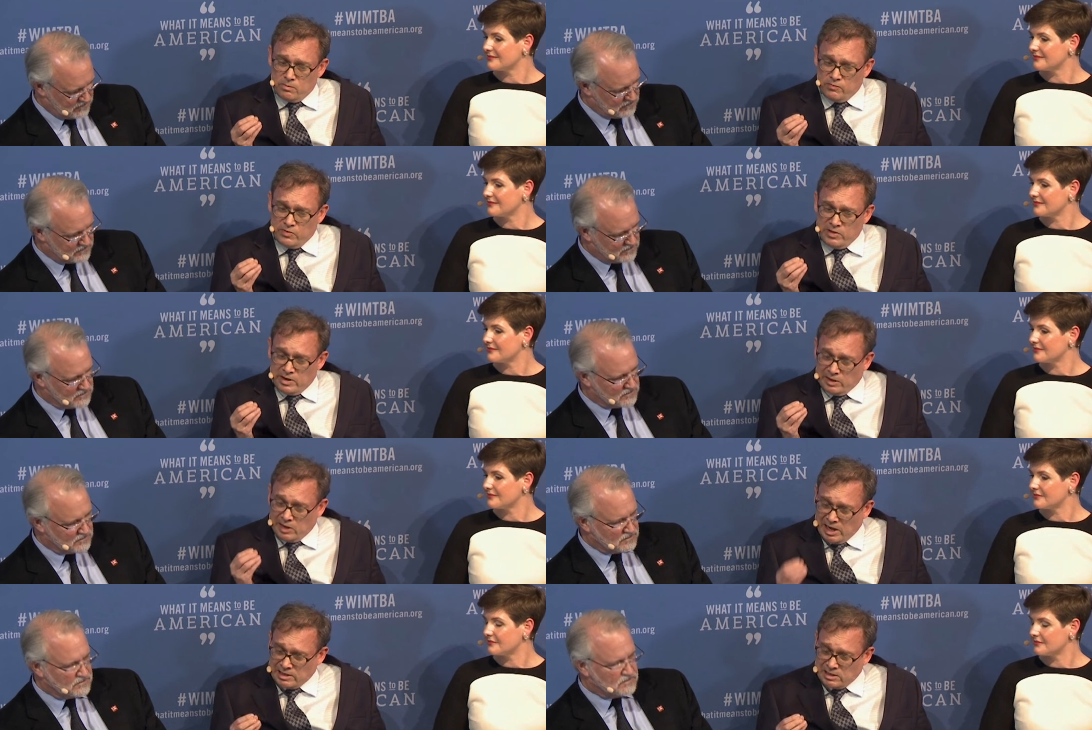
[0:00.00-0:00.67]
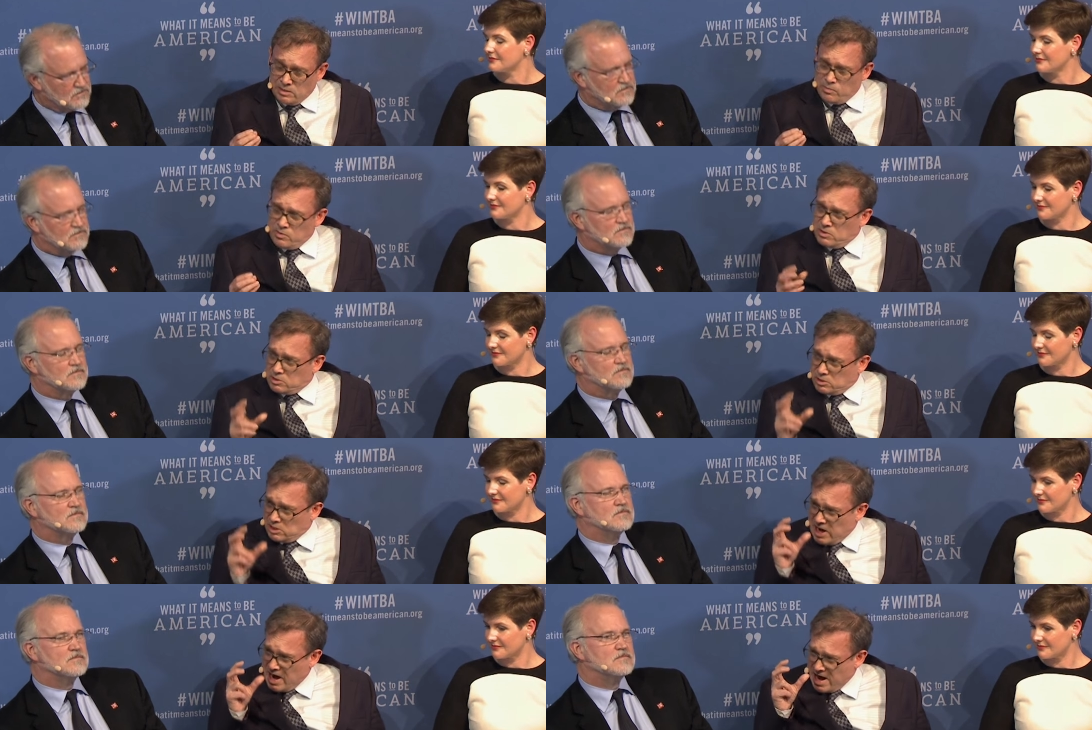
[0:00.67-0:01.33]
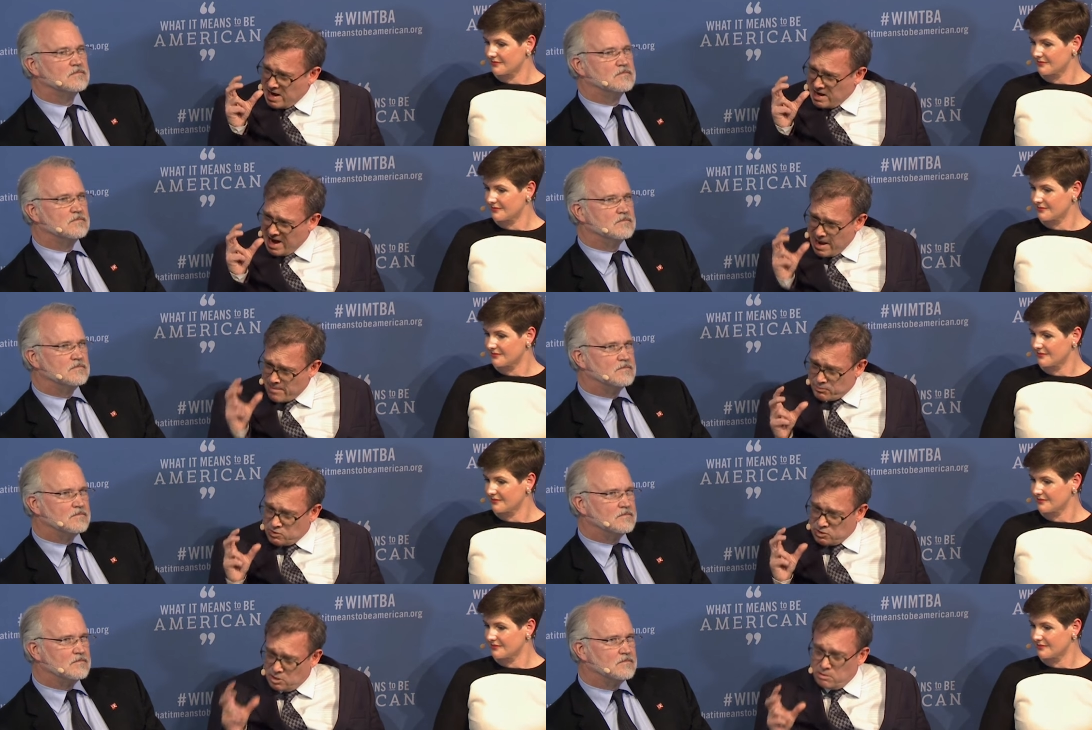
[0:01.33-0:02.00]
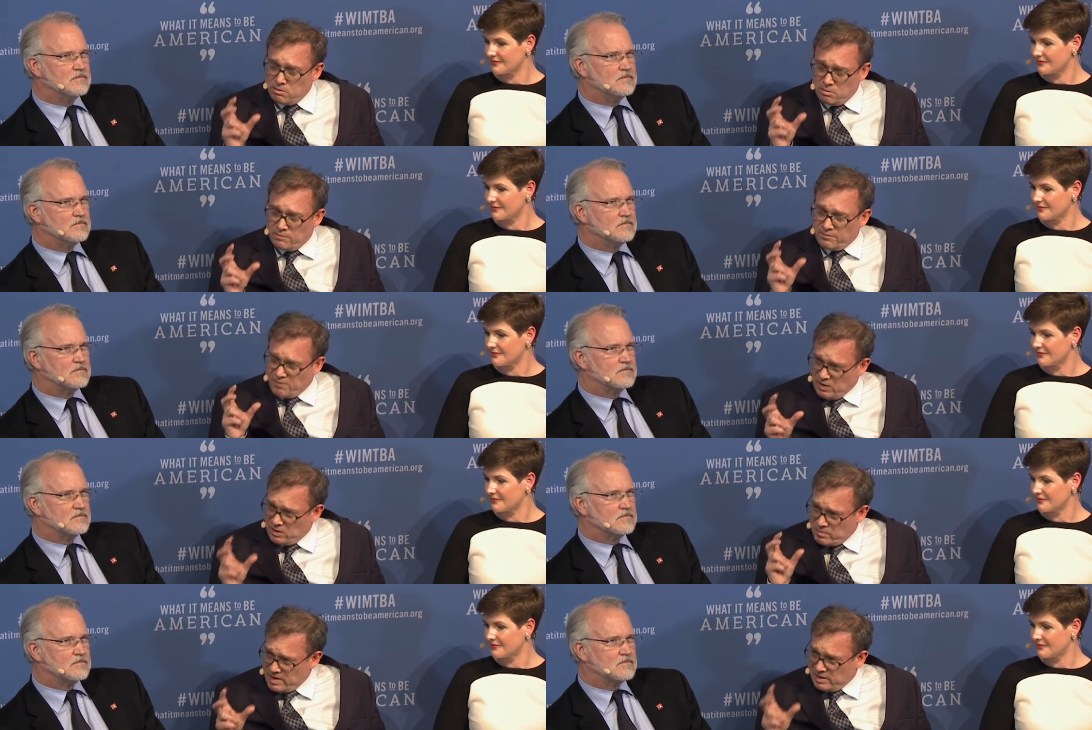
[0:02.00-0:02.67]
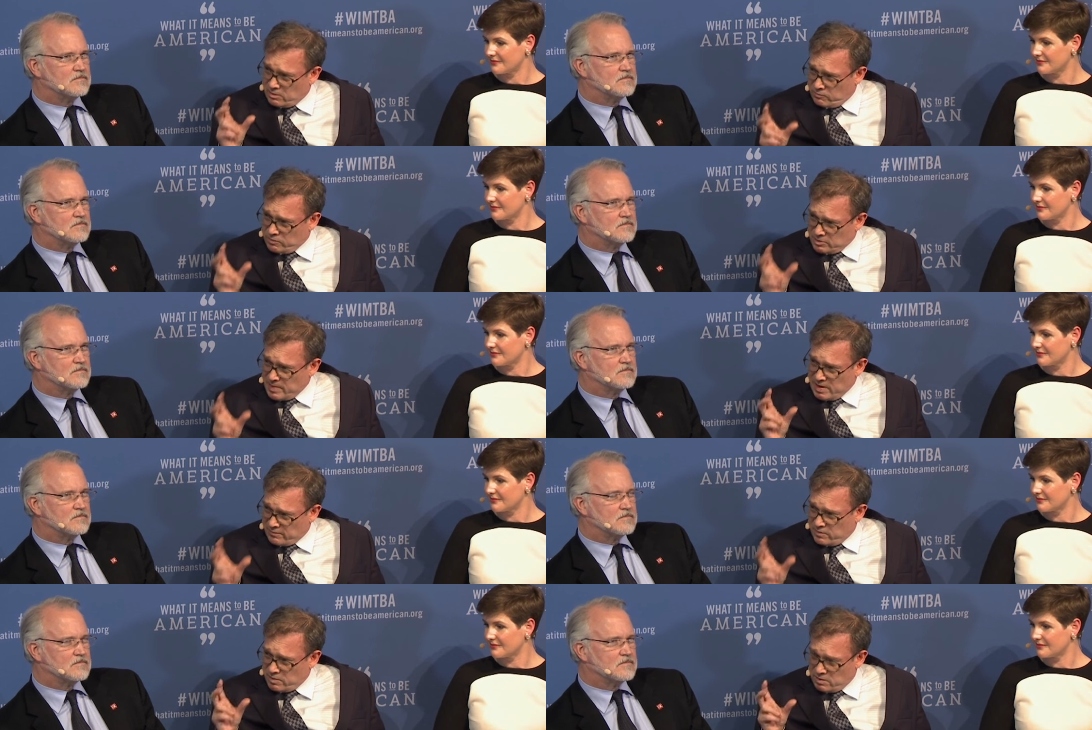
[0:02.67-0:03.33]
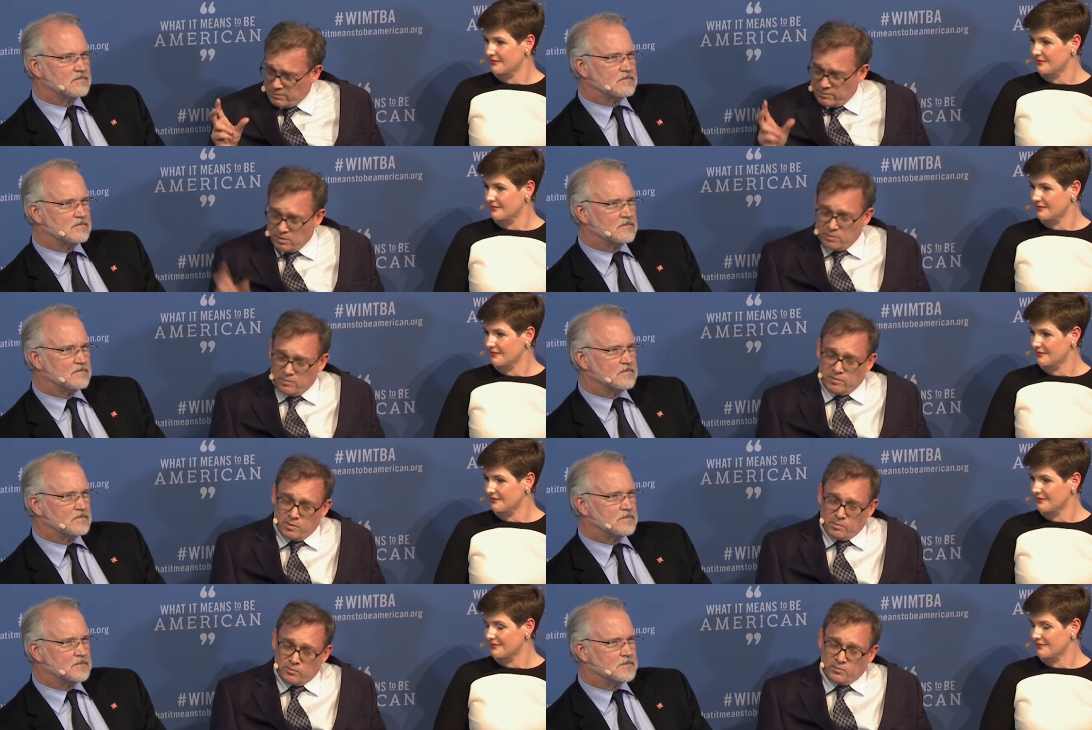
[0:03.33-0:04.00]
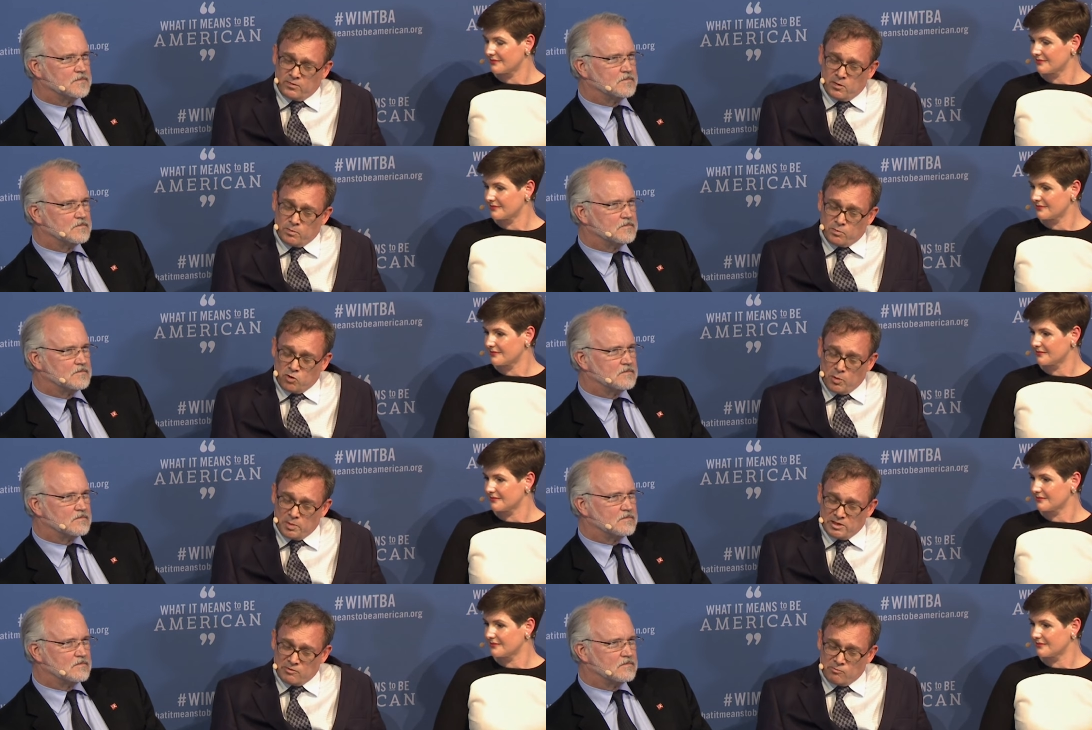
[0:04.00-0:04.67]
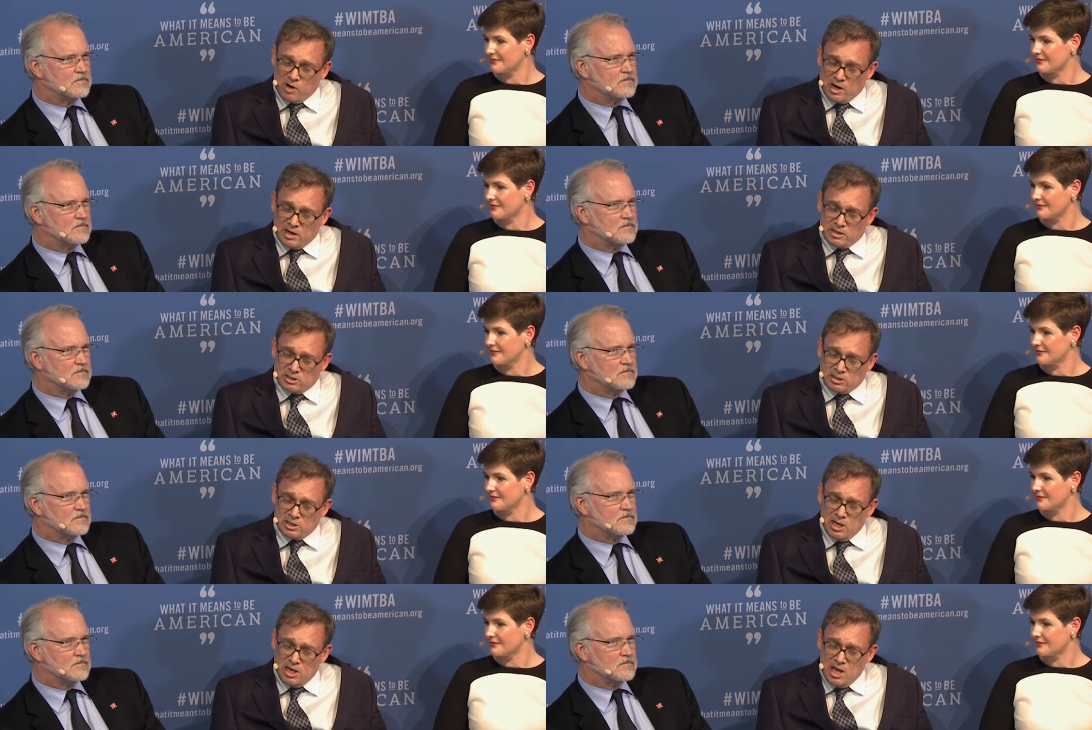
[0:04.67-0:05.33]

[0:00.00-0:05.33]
Speaker 1: the Enlightenment and absolutely fundamental respect for property rights